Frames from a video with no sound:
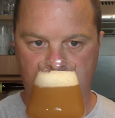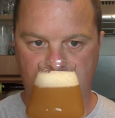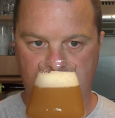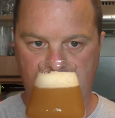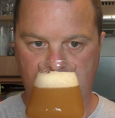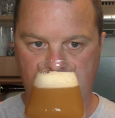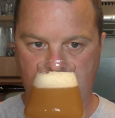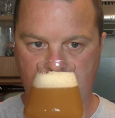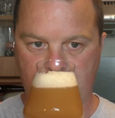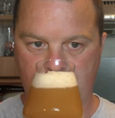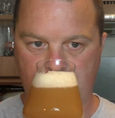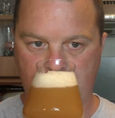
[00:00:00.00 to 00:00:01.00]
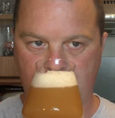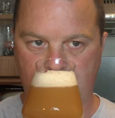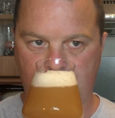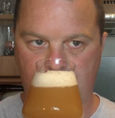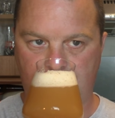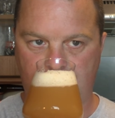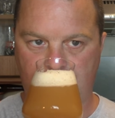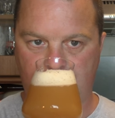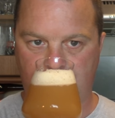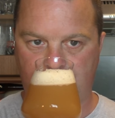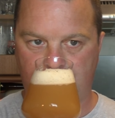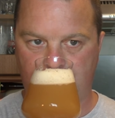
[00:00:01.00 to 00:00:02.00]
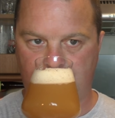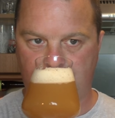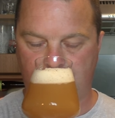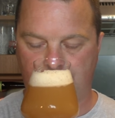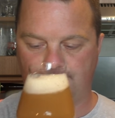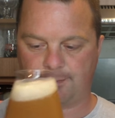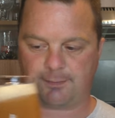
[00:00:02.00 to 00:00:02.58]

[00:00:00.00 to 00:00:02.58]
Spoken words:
[no speech]